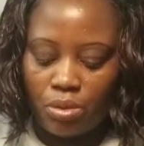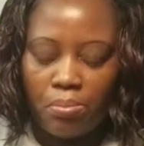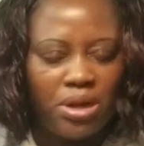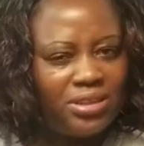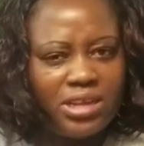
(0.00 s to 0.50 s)

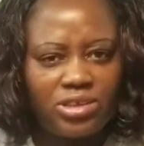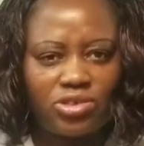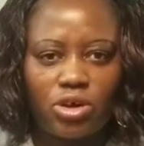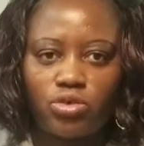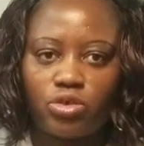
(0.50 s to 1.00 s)
but this
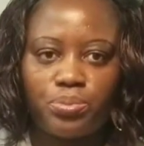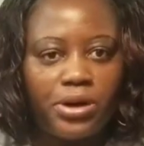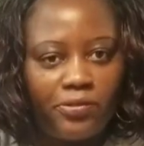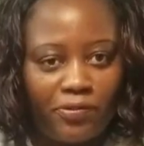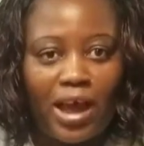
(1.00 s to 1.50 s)
goes
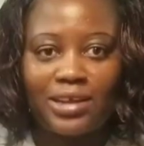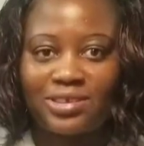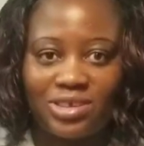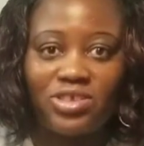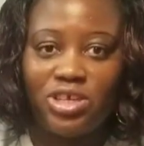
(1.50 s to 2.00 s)
pretty fast
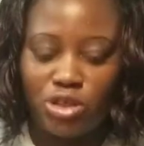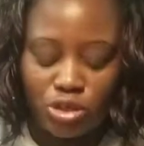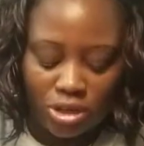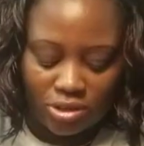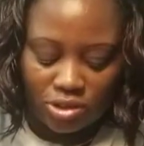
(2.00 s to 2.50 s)
because he
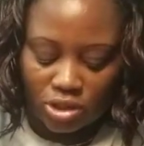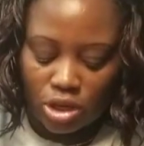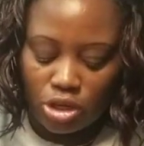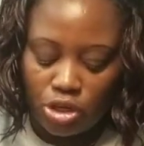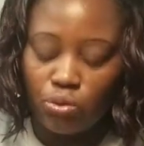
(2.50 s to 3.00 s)
does
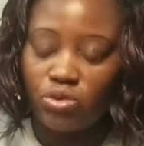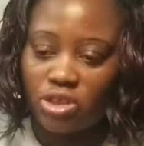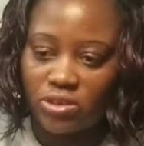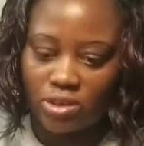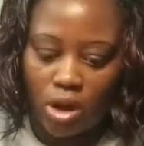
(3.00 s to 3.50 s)
use
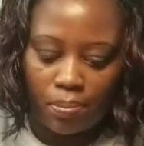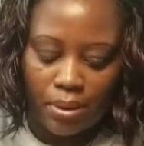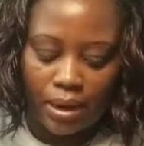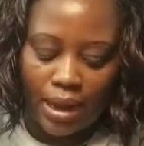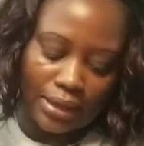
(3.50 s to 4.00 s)
this up
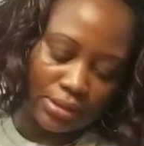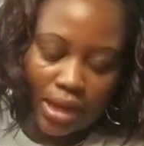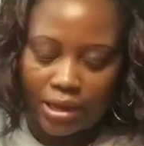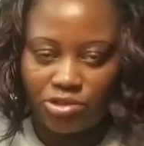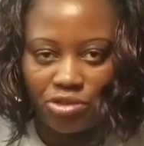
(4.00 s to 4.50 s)
a lot.
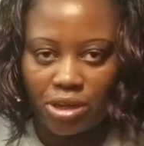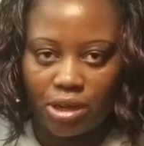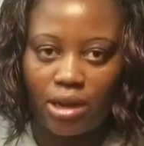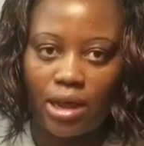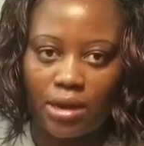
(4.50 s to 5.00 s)
I drink
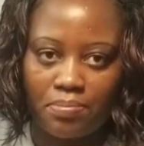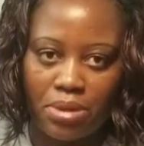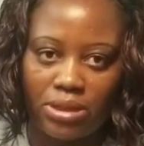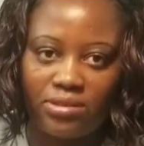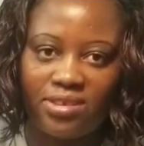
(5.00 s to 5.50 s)
a lot of
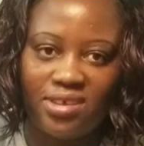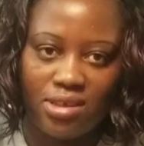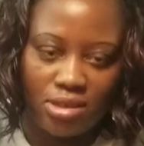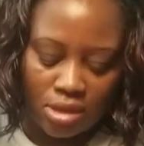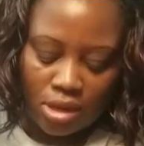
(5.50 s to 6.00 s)
mint
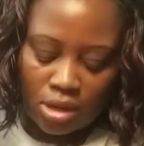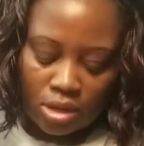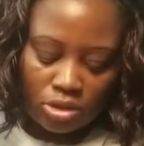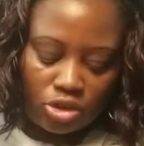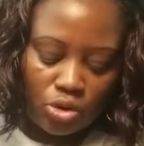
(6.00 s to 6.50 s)
tea
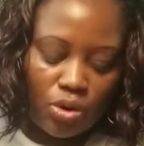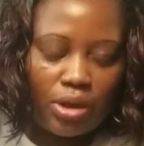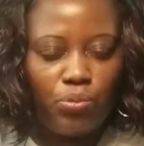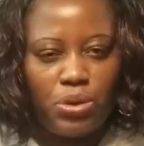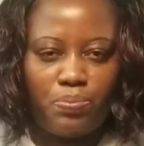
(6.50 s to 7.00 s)
too
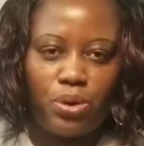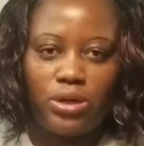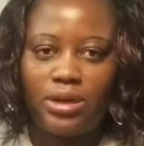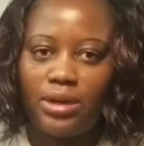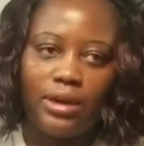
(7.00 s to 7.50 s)
and we put
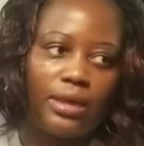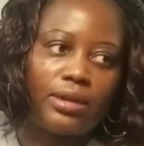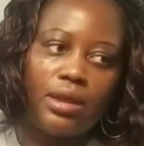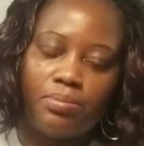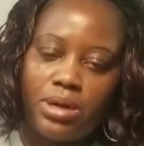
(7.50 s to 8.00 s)
it in like
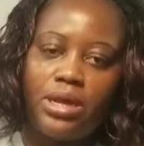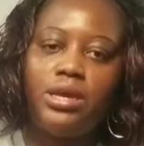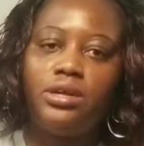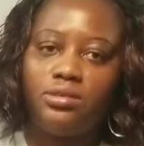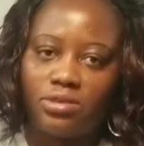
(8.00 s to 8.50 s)

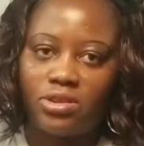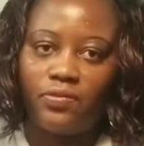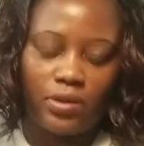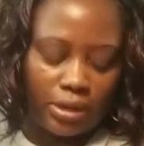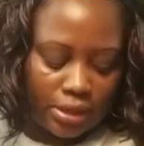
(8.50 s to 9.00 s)
lemonade and stuff
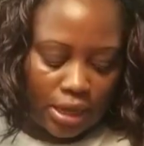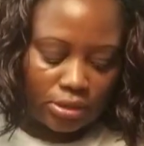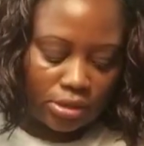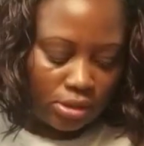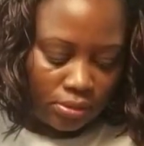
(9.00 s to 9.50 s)
like
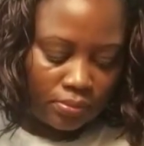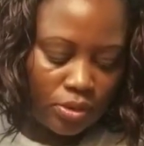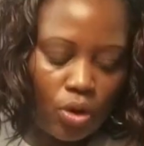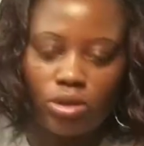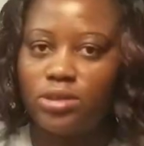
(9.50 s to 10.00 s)
that.
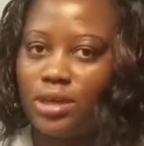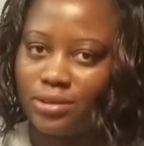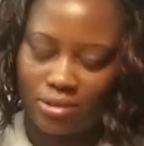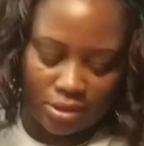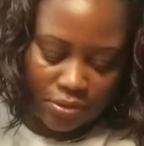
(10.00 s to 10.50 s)
All the
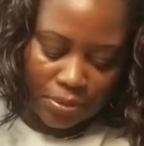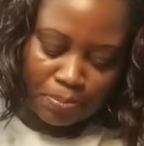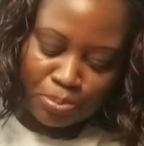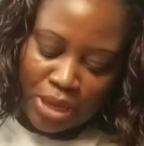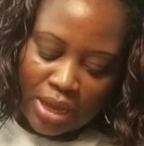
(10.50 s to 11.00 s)
necessary.
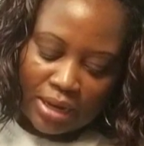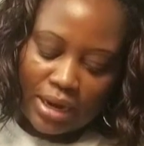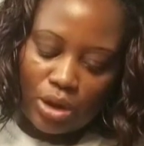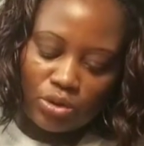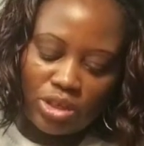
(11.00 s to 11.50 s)

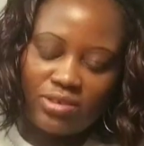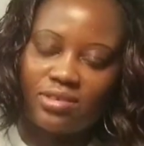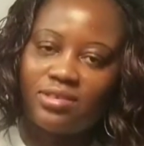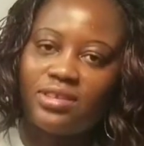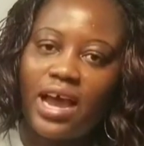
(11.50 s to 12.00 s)
Now this is
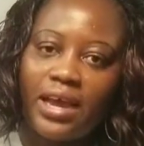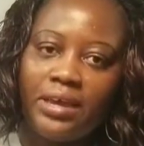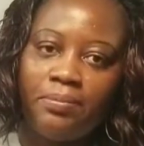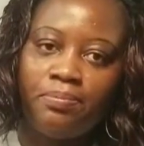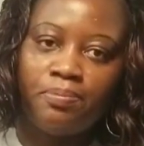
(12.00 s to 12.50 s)
thyme.